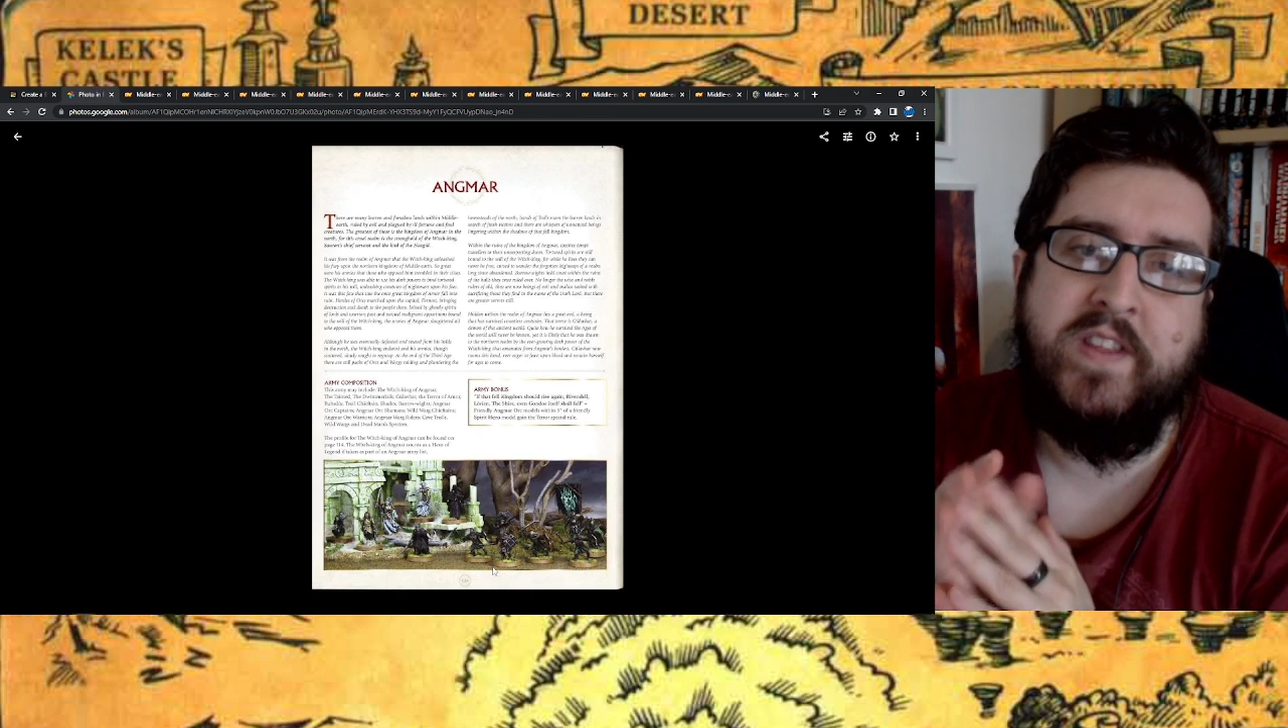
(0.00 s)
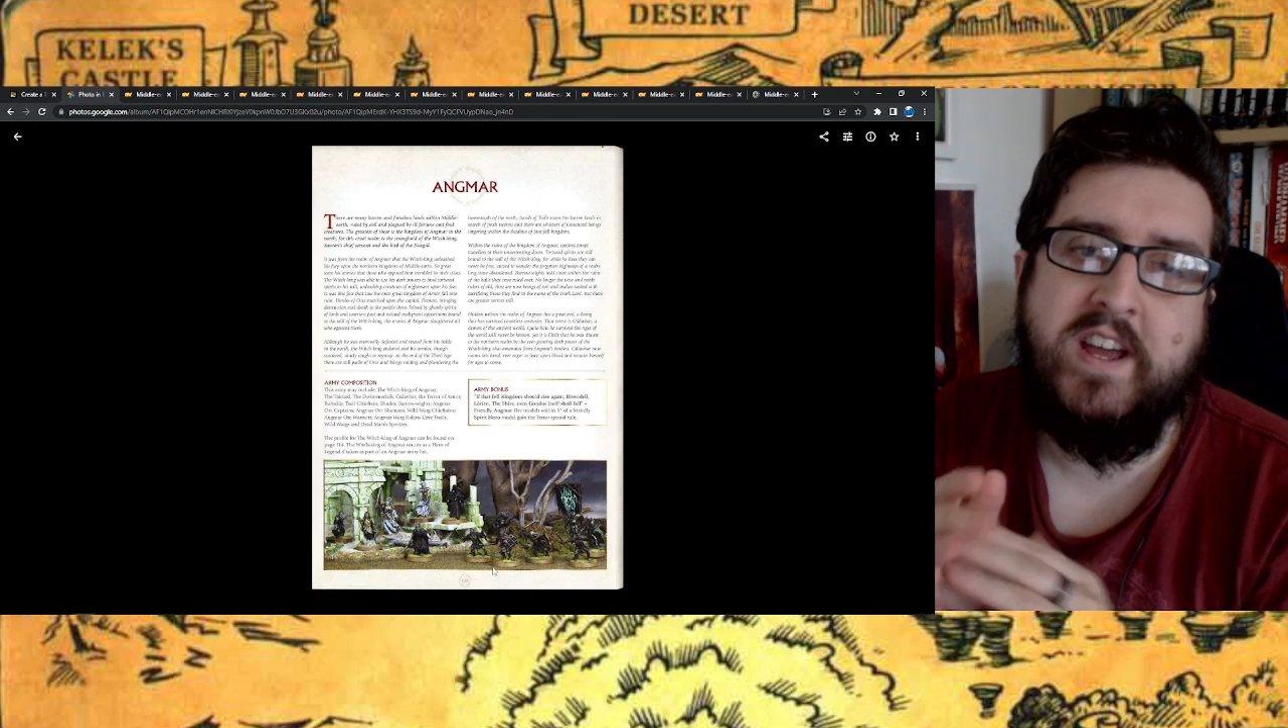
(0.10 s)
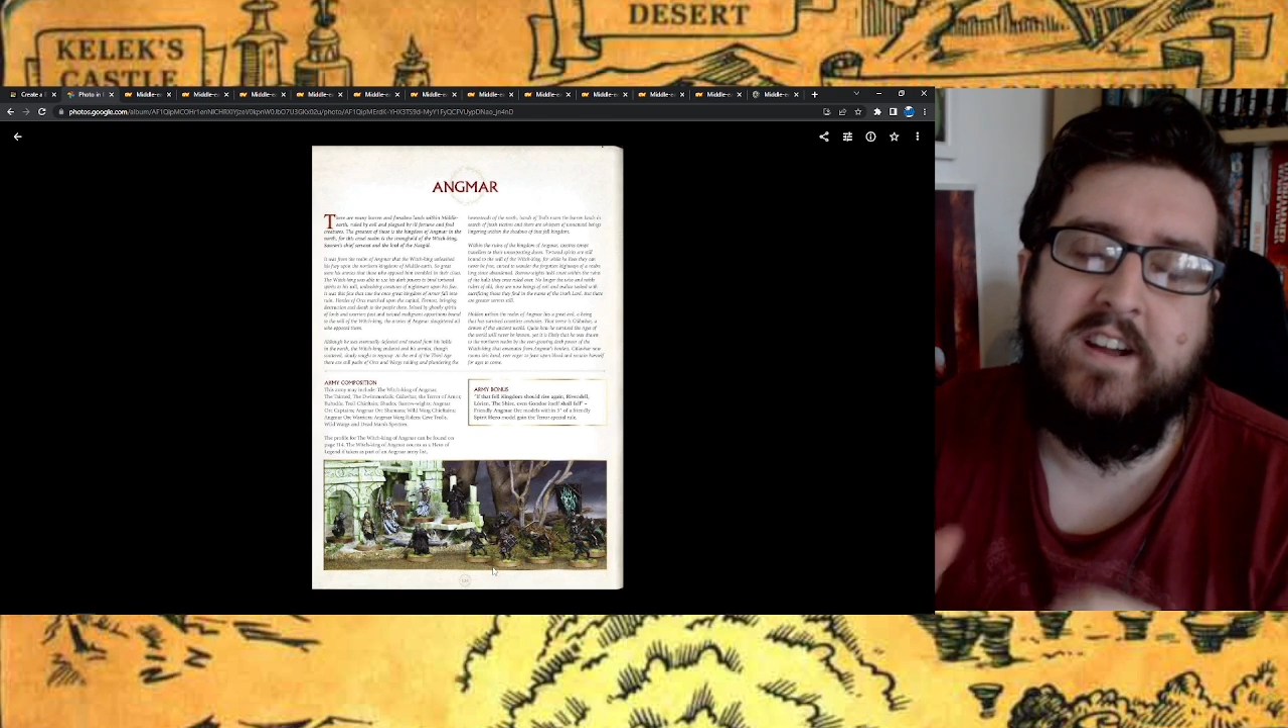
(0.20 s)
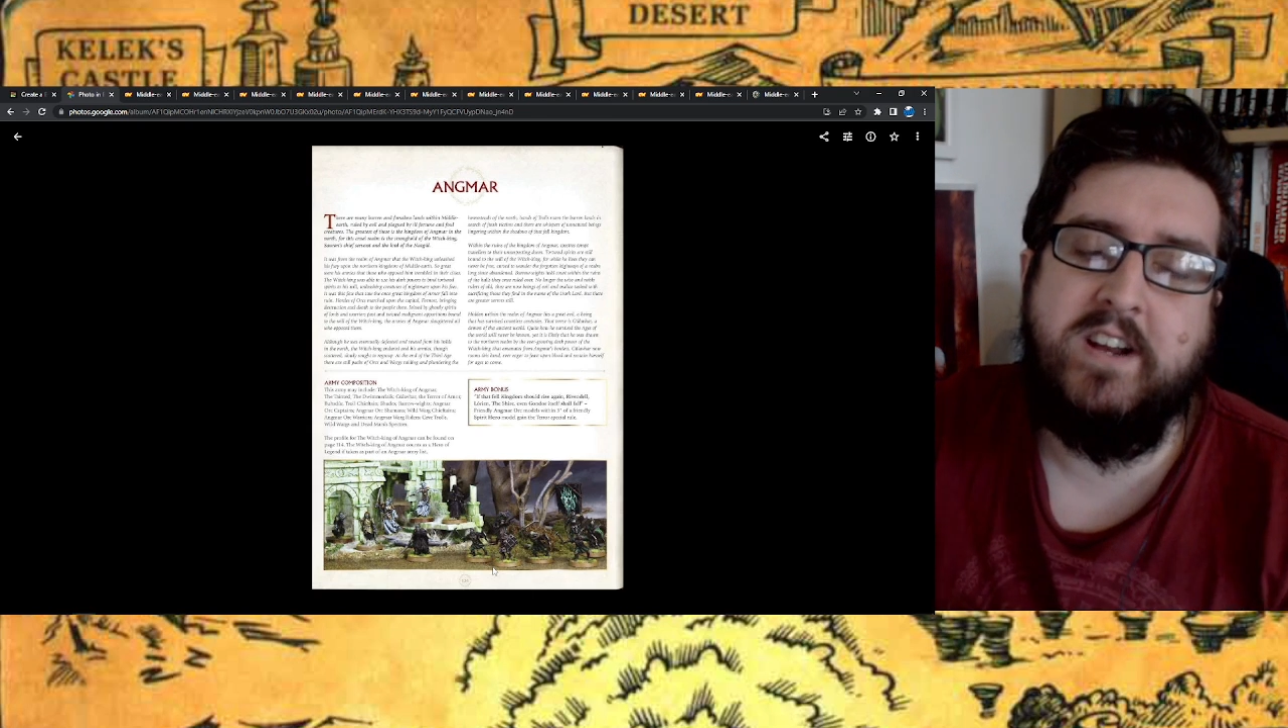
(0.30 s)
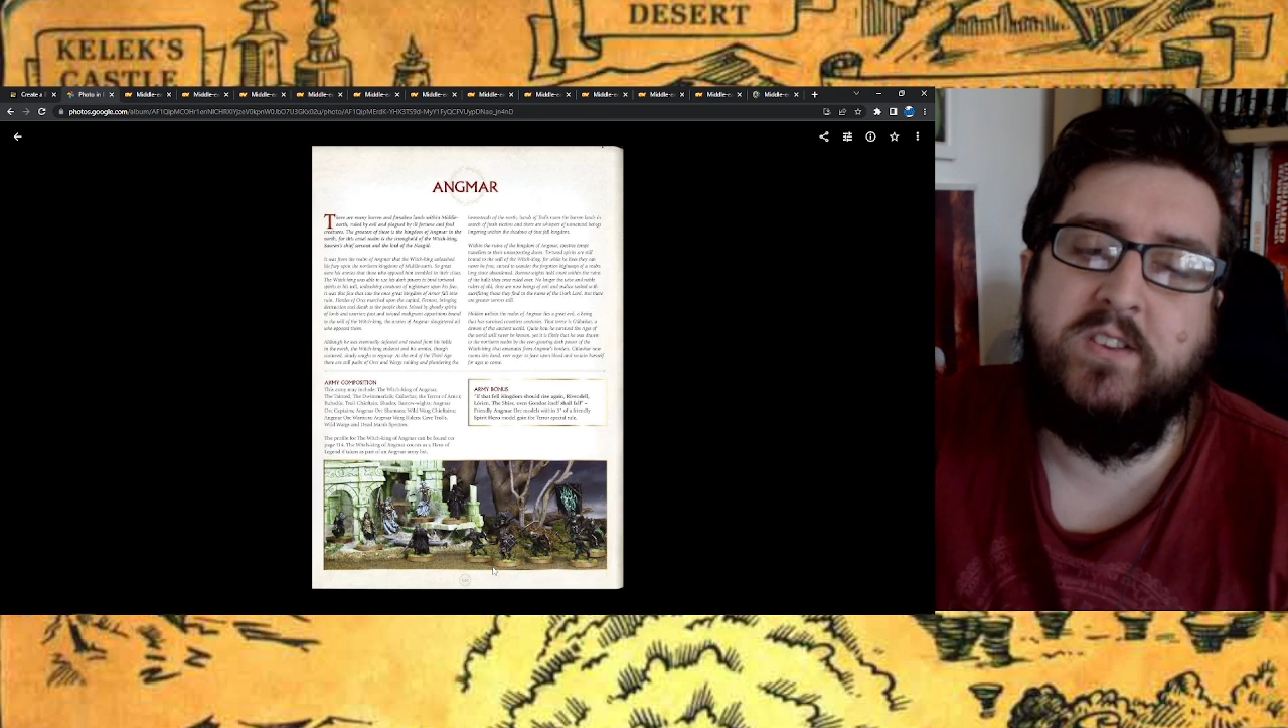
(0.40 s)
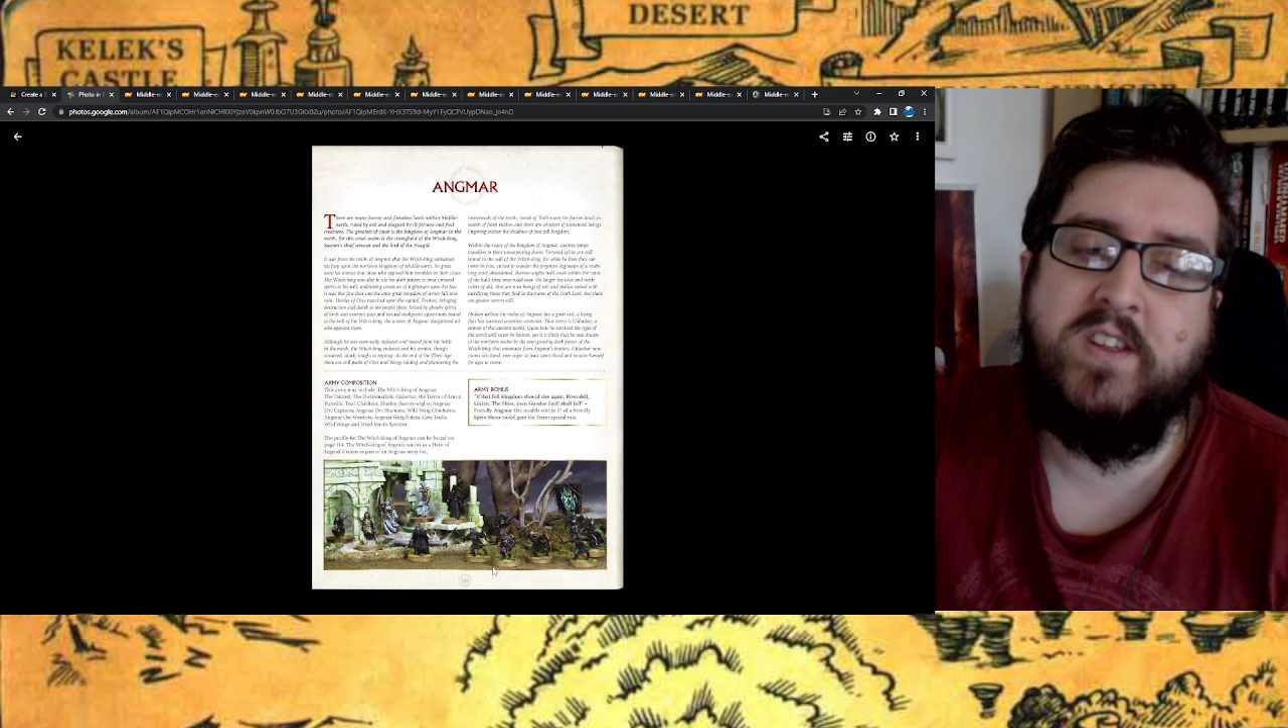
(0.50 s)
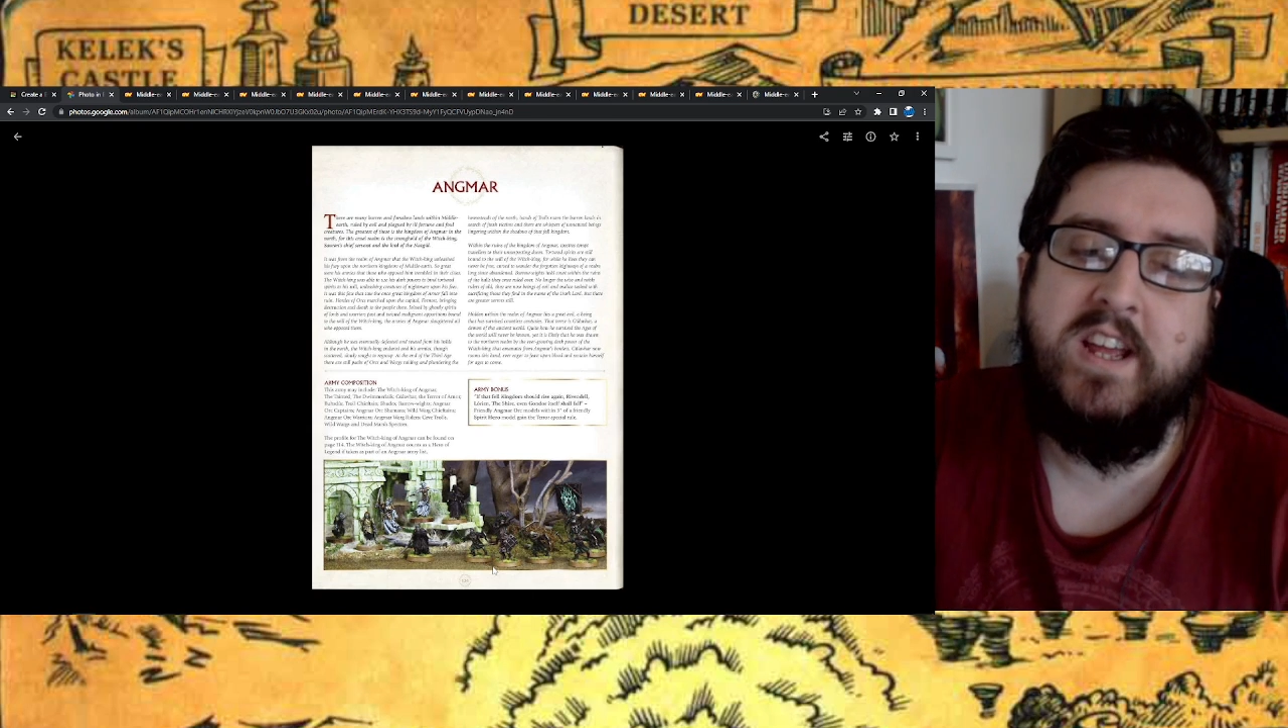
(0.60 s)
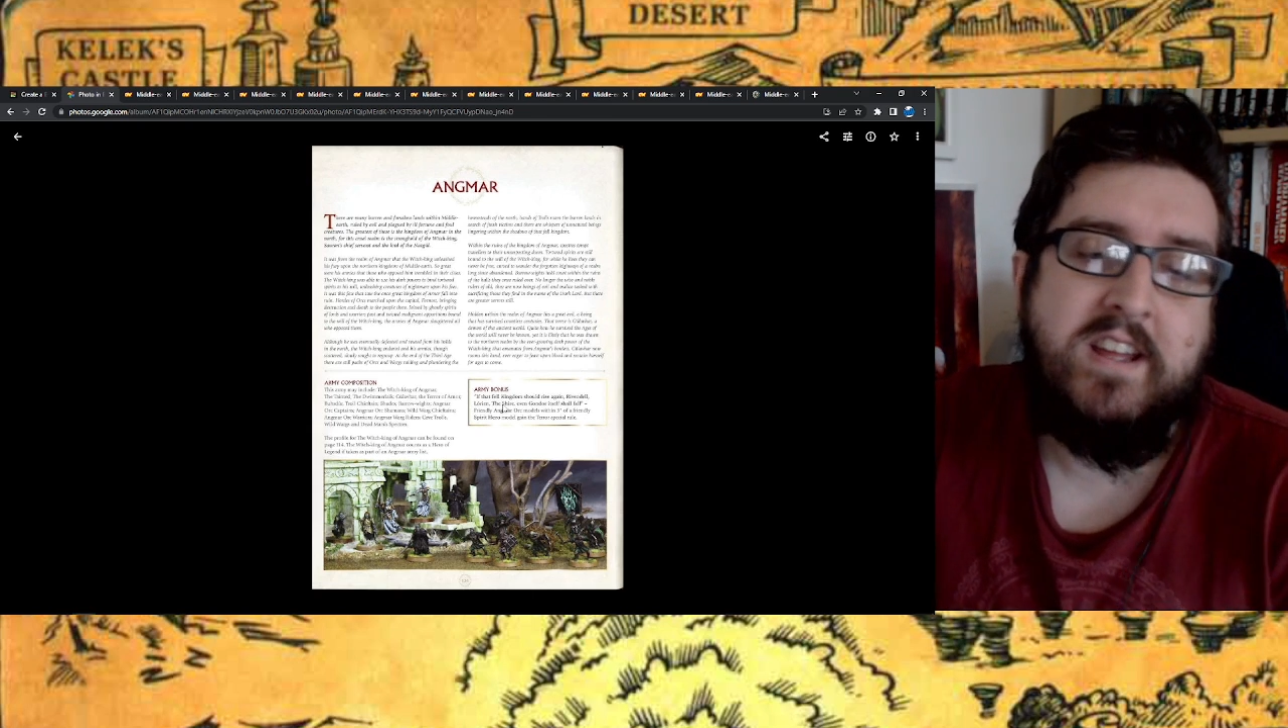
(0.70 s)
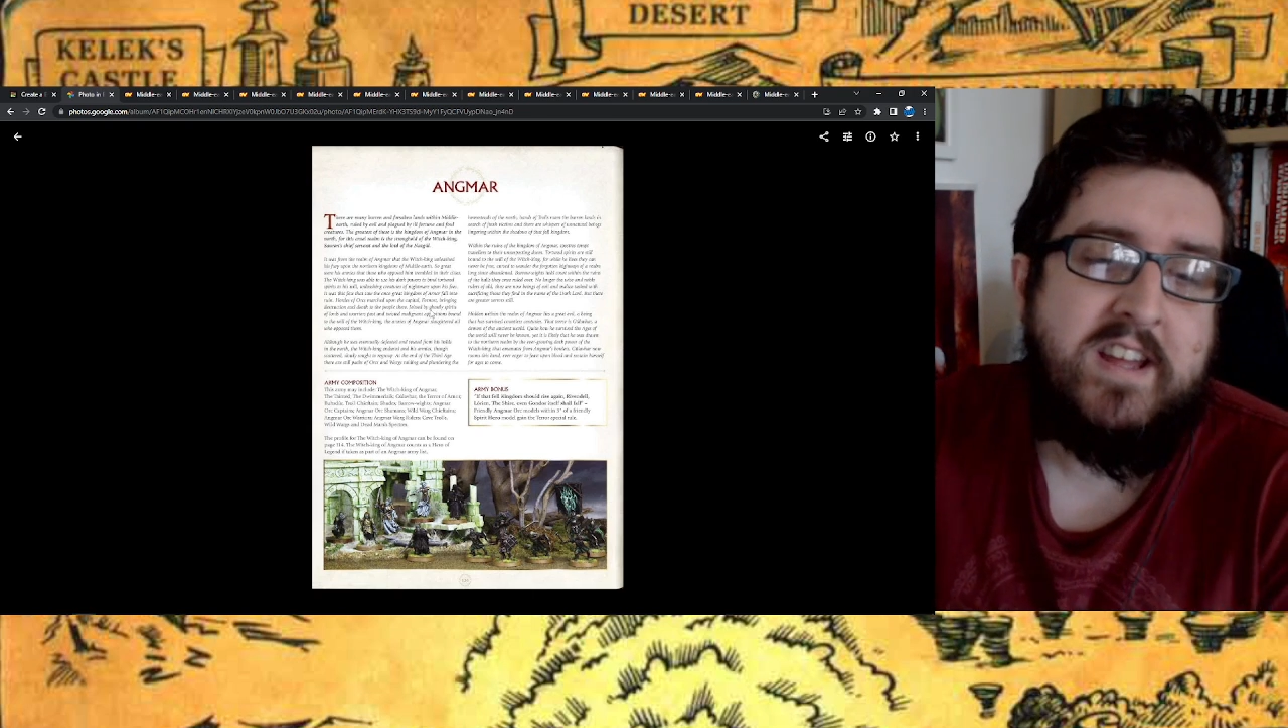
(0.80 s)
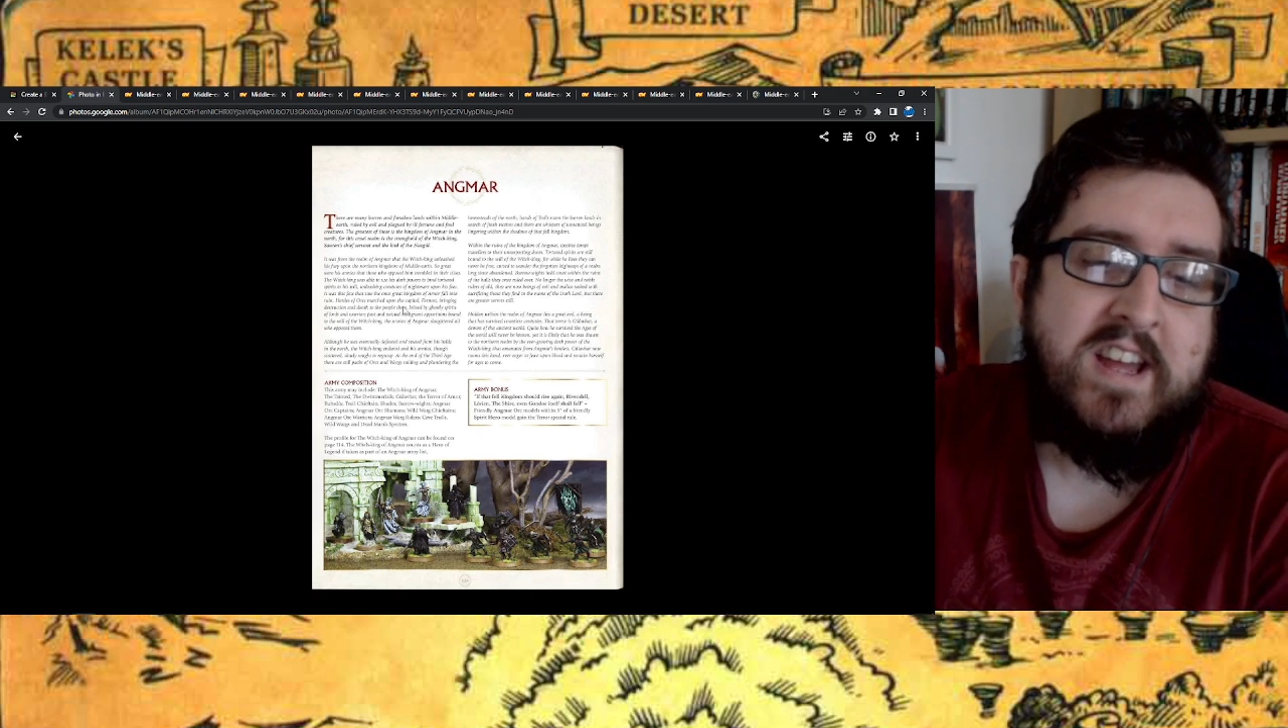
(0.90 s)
and that kind of thing,